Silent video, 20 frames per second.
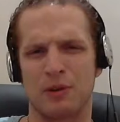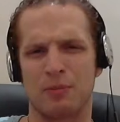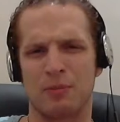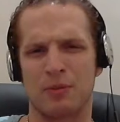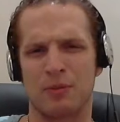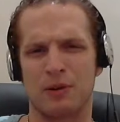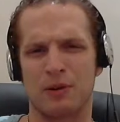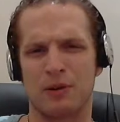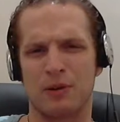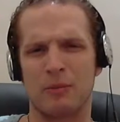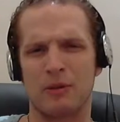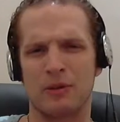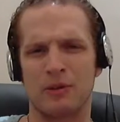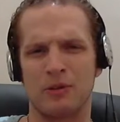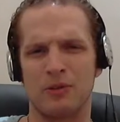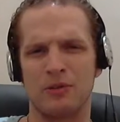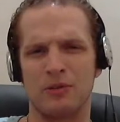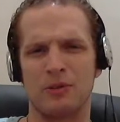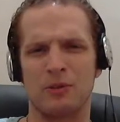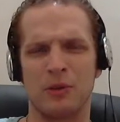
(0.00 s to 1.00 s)
our programmer
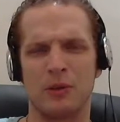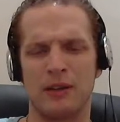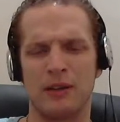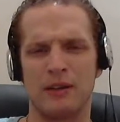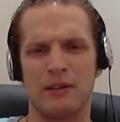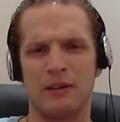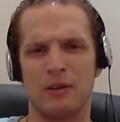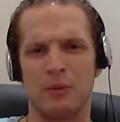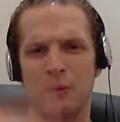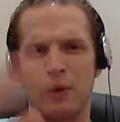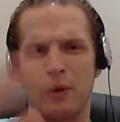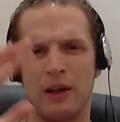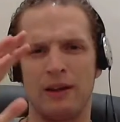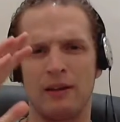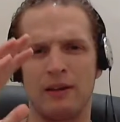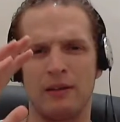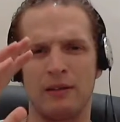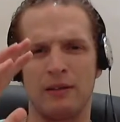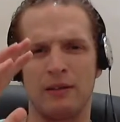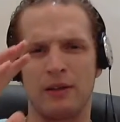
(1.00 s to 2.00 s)
told her
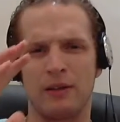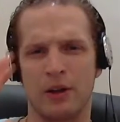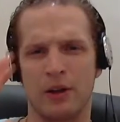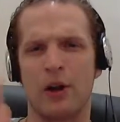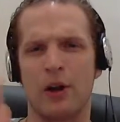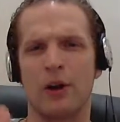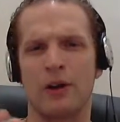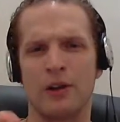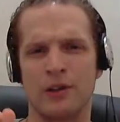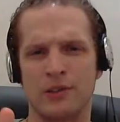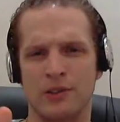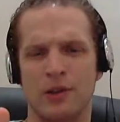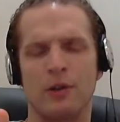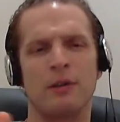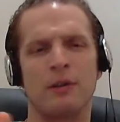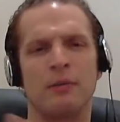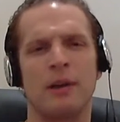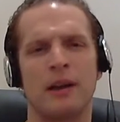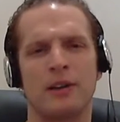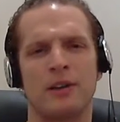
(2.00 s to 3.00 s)
when the cart is
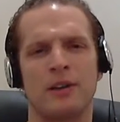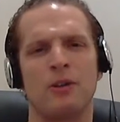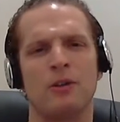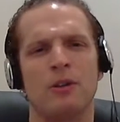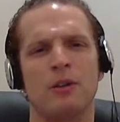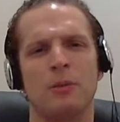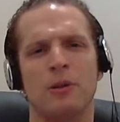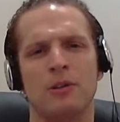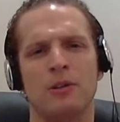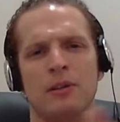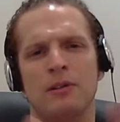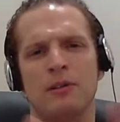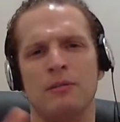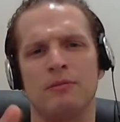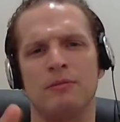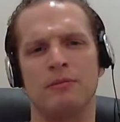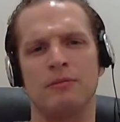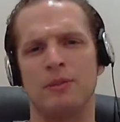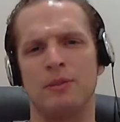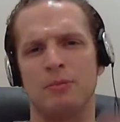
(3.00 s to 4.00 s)
going back to normal and
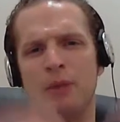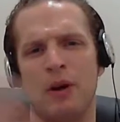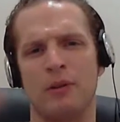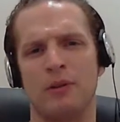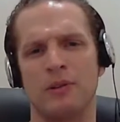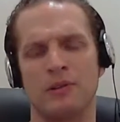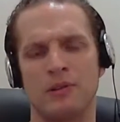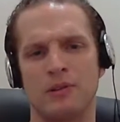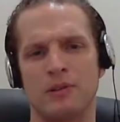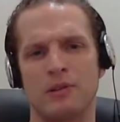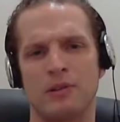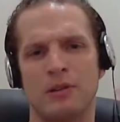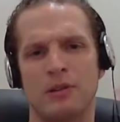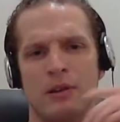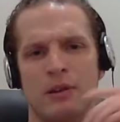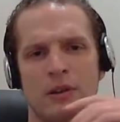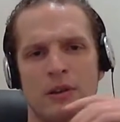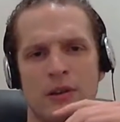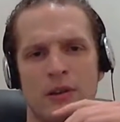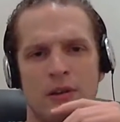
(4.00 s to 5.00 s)
the bonuses
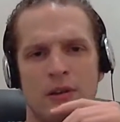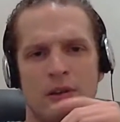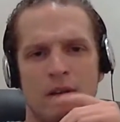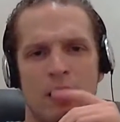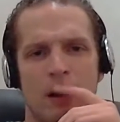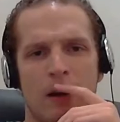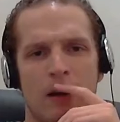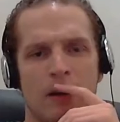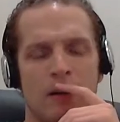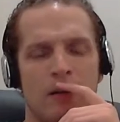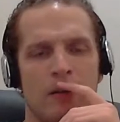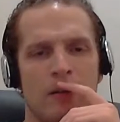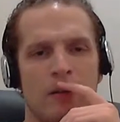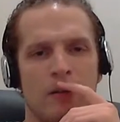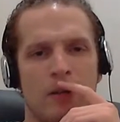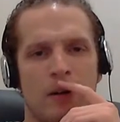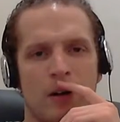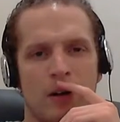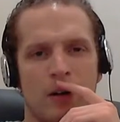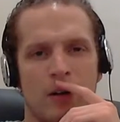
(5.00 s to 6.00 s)

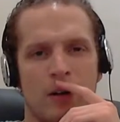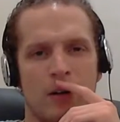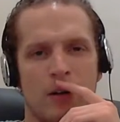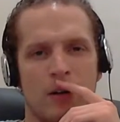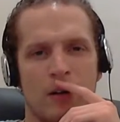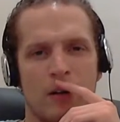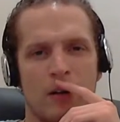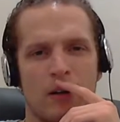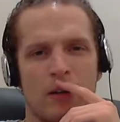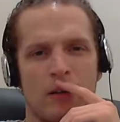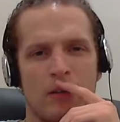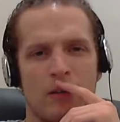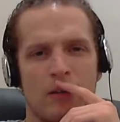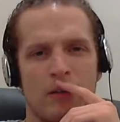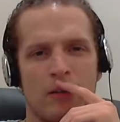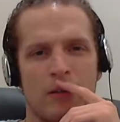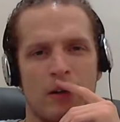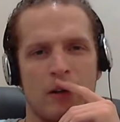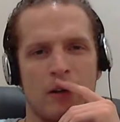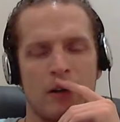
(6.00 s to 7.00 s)

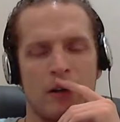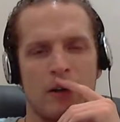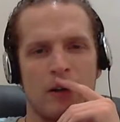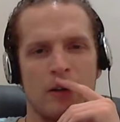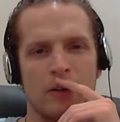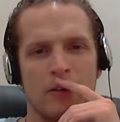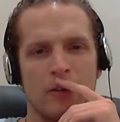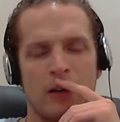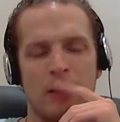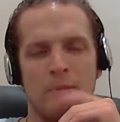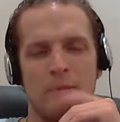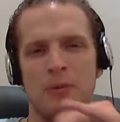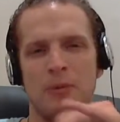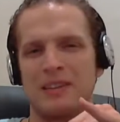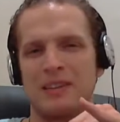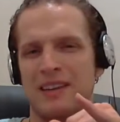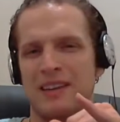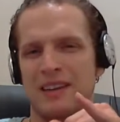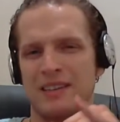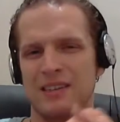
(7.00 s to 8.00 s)
aren't available. But
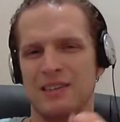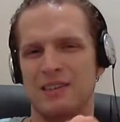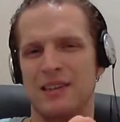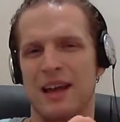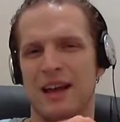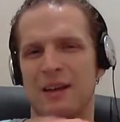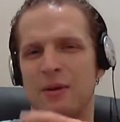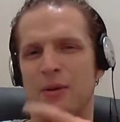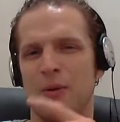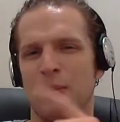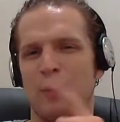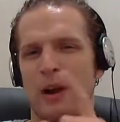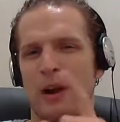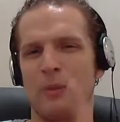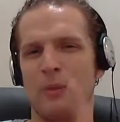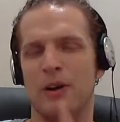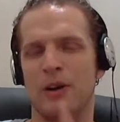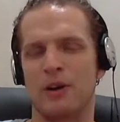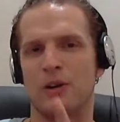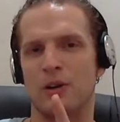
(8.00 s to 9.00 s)
it's not just that. What I
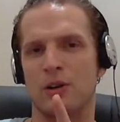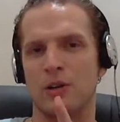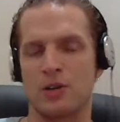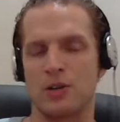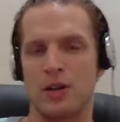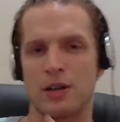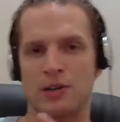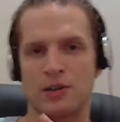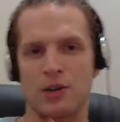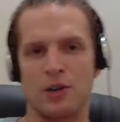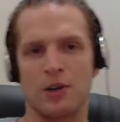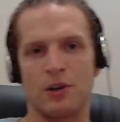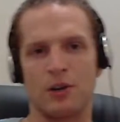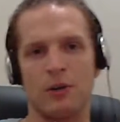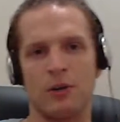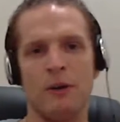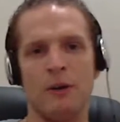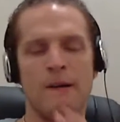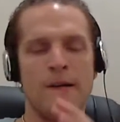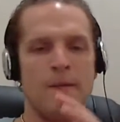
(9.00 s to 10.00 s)
want to encourage you guys to
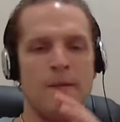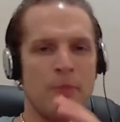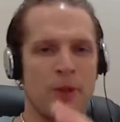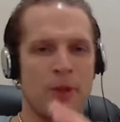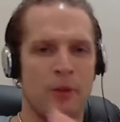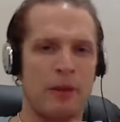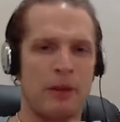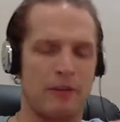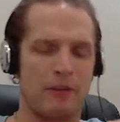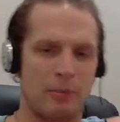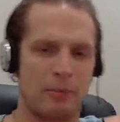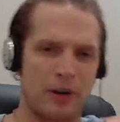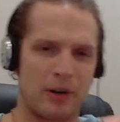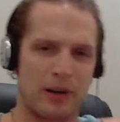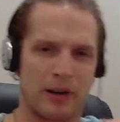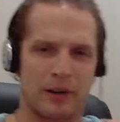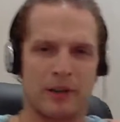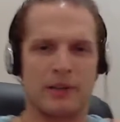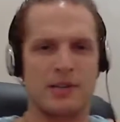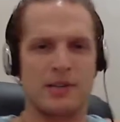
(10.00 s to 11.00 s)
do, we have a
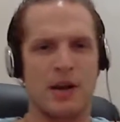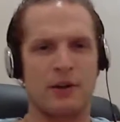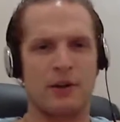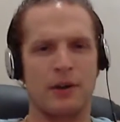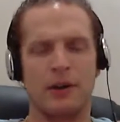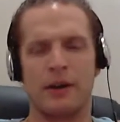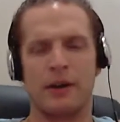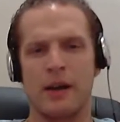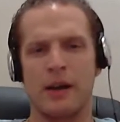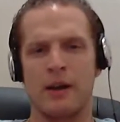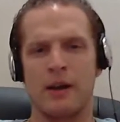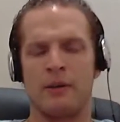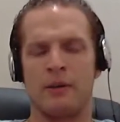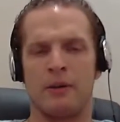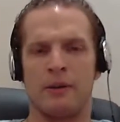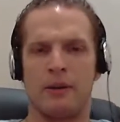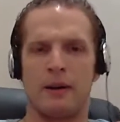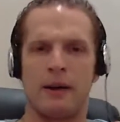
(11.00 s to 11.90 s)
product that's out right now.